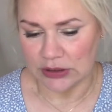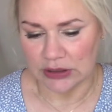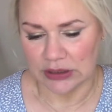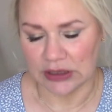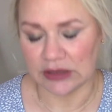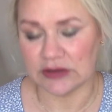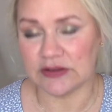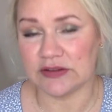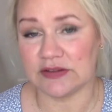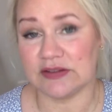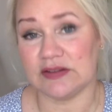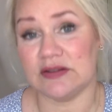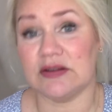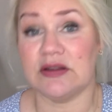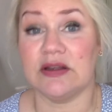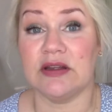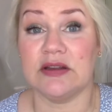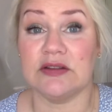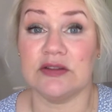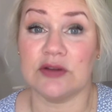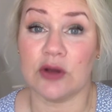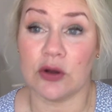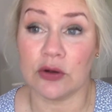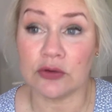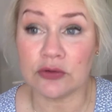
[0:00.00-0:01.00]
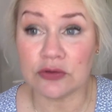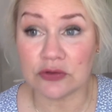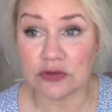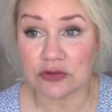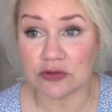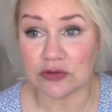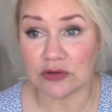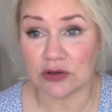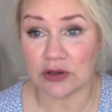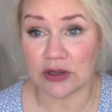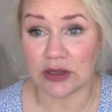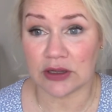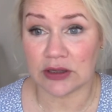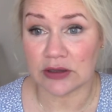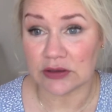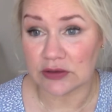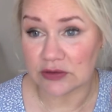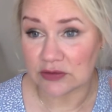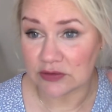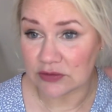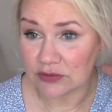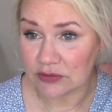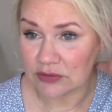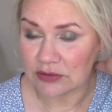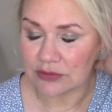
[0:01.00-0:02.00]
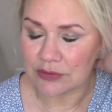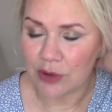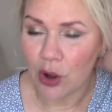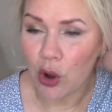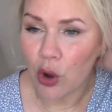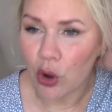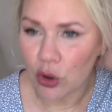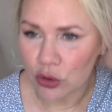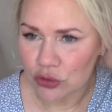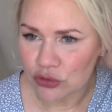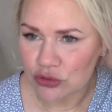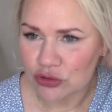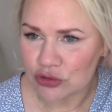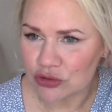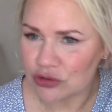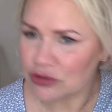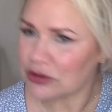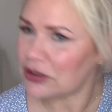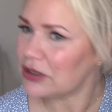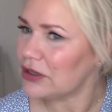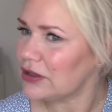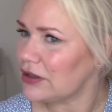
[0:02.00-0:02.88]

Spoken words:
It's hot, and hot.